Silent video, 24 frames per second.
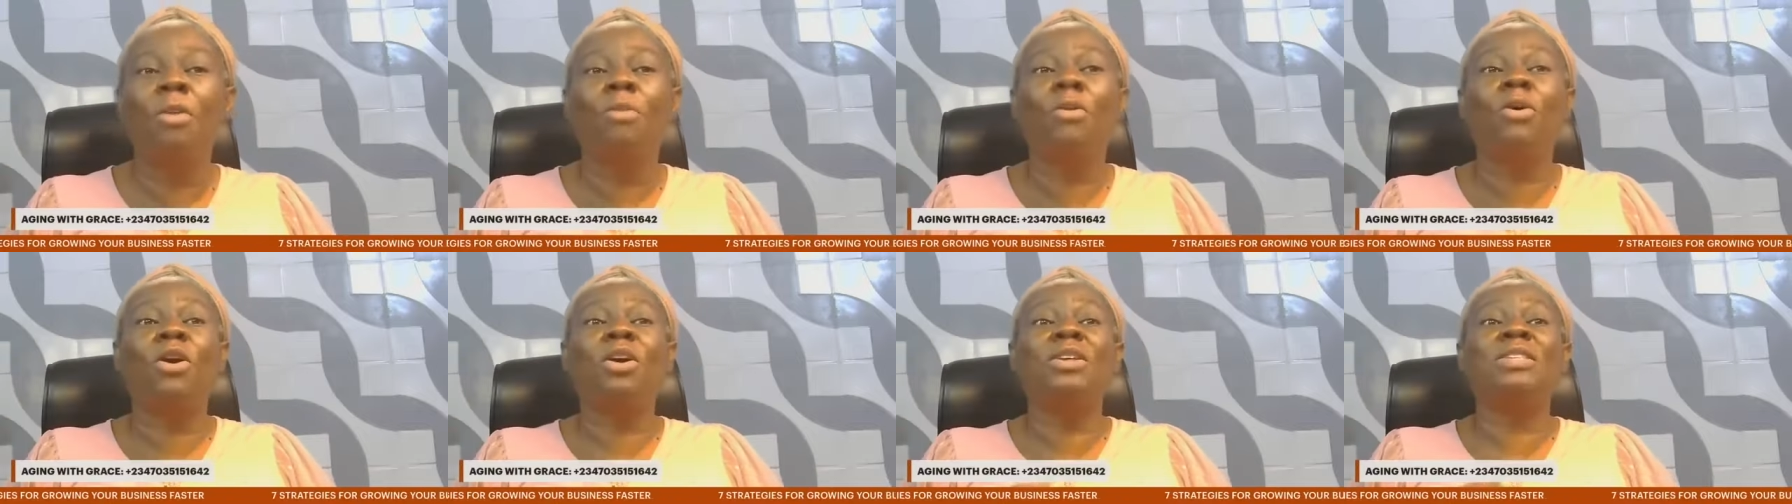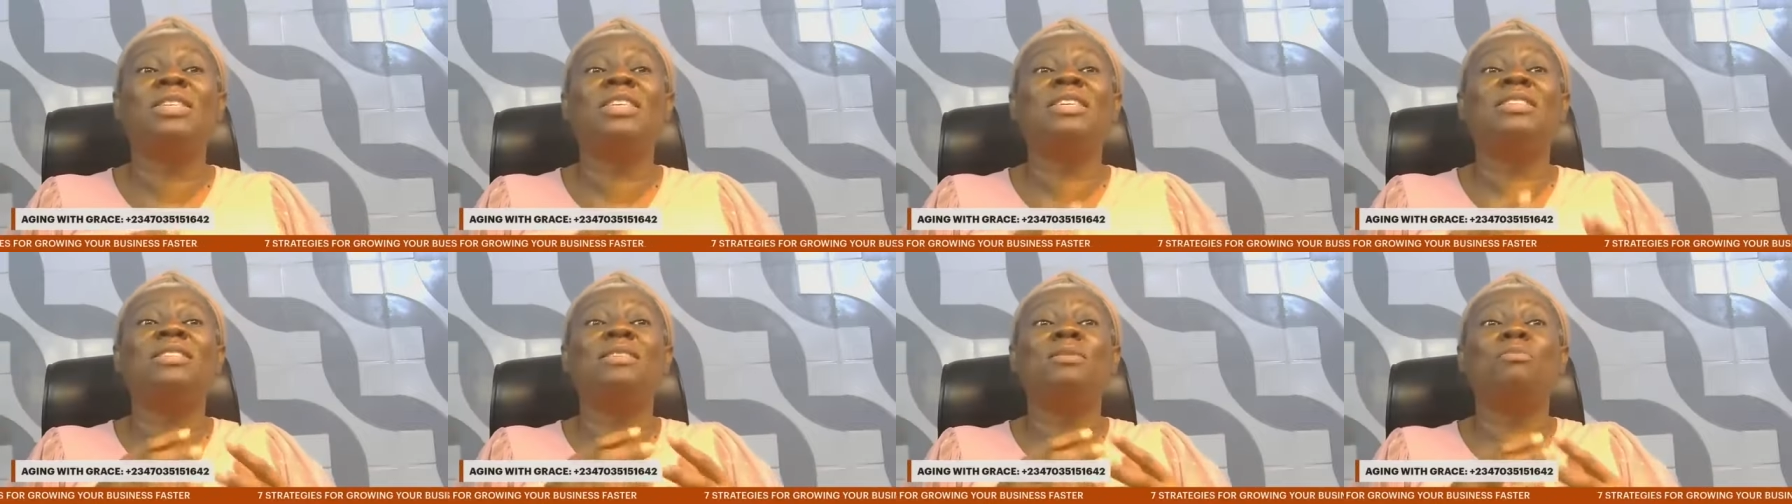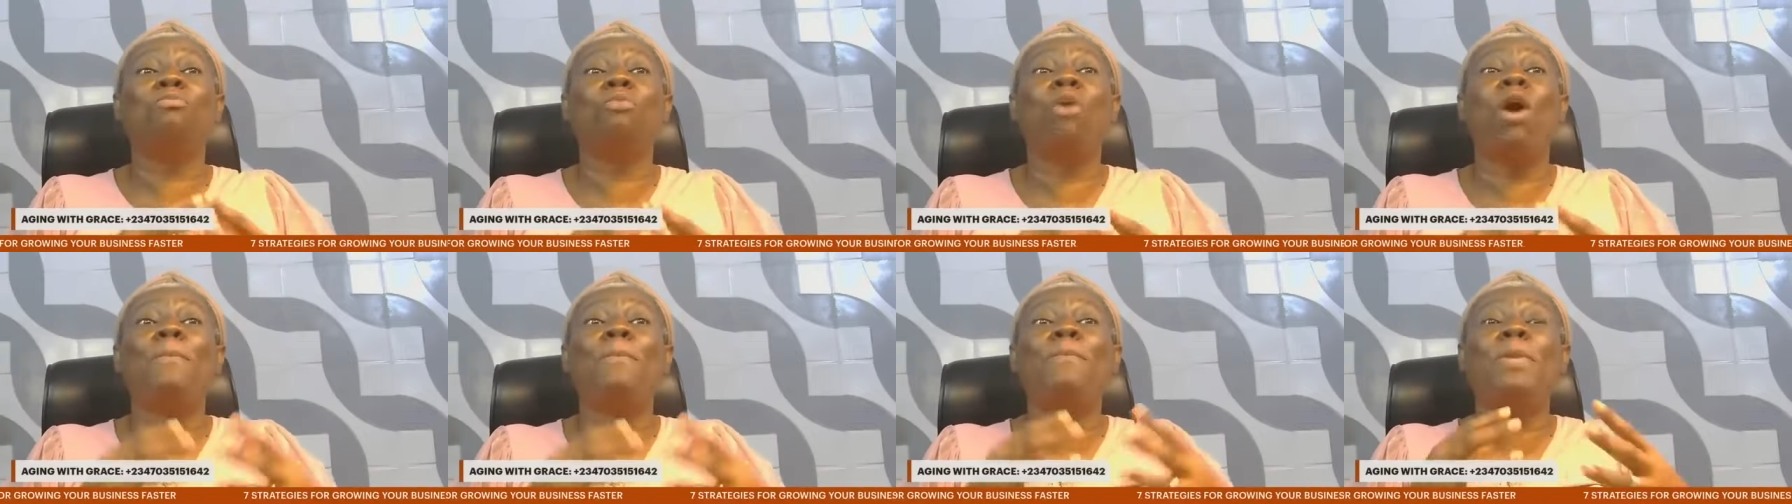Because it's the
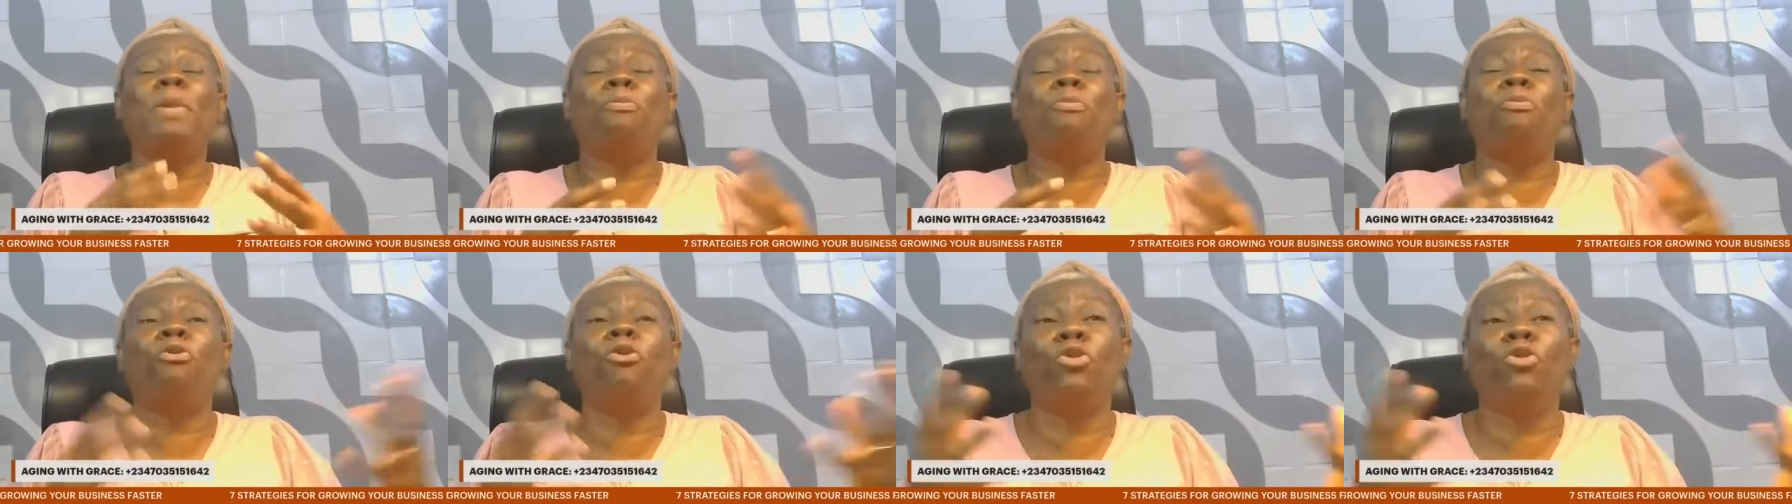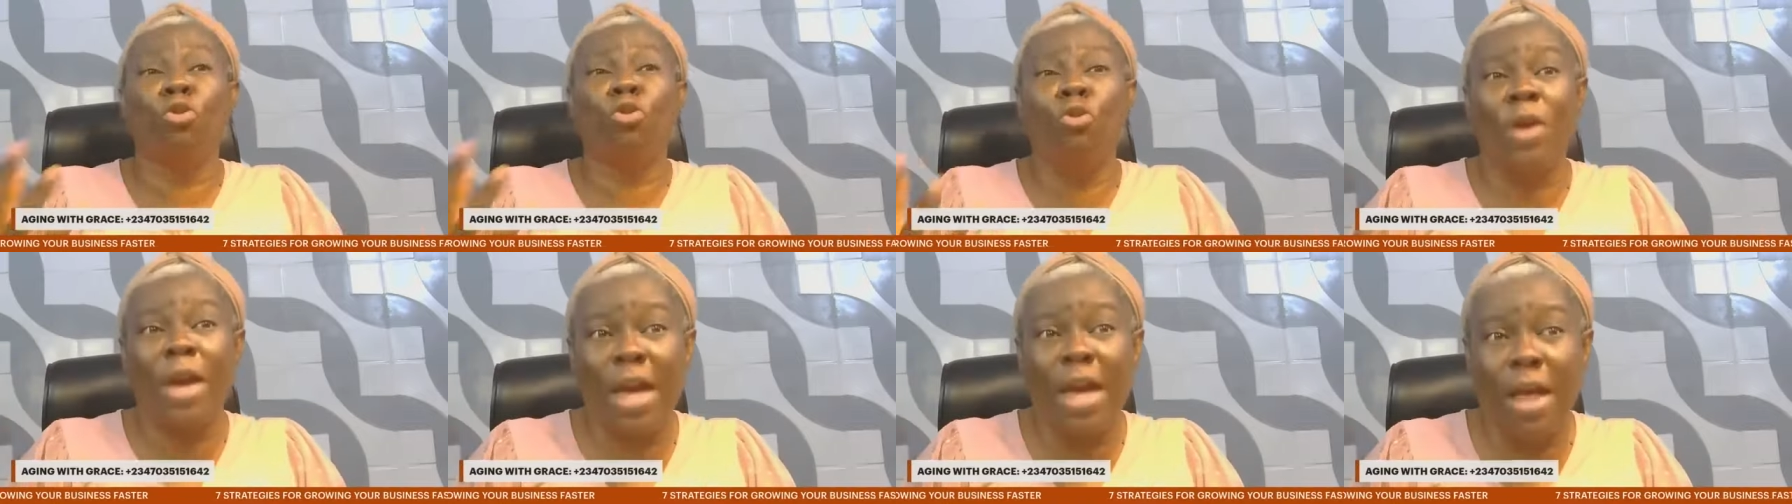more people you